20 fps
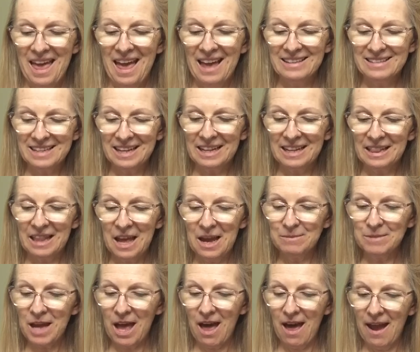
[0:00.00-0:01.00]
As they
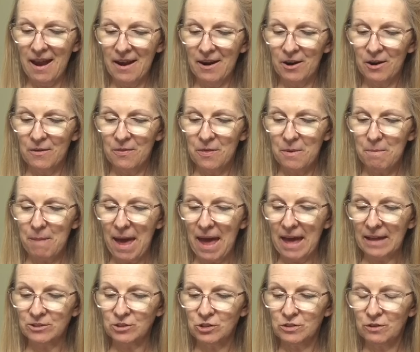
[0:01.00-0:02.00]
climbed higher, the
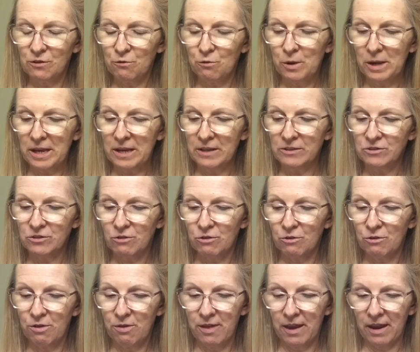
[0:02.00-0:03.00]
patches of weeds
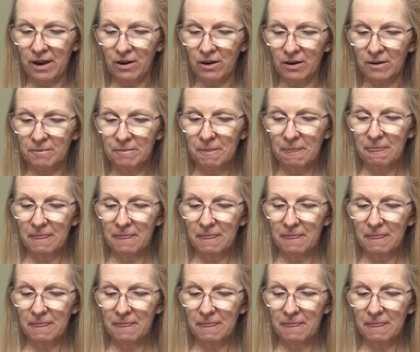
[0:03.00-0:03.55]
grew thicker,